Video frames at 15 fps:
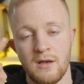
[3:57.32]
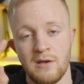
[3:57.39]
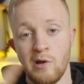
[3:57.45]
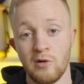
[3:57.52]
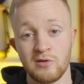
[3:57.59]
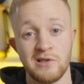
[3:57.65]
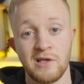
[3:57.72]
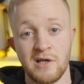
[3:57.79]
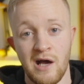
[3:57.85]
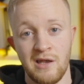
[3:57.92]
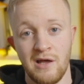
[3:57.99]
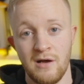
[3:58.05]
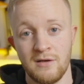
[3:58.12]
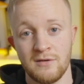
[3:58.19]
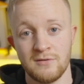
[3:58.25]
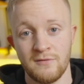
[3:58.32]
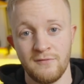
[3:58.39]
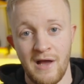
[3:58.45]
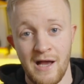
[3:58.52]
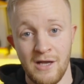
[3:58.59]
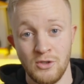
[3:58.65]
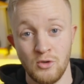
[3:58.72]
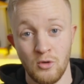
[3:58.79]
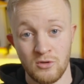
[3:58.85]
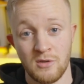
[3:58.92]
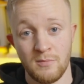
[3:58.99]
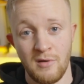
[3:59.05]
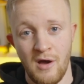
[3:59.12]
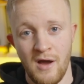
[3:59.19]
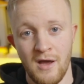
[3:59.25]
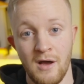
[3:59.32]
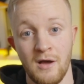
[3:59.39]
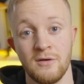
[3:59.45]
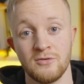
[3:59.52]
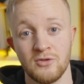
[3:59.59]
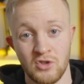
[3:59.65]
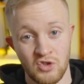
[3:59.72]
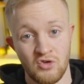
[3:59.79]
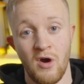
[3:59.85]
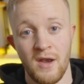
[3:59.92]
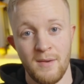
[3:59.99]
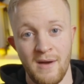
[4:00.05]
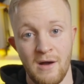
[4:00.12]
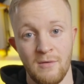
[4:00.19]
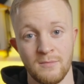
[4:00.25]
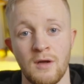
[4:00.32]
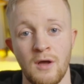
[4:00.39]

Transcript: Loxley Colour as your supplier. Just try them out.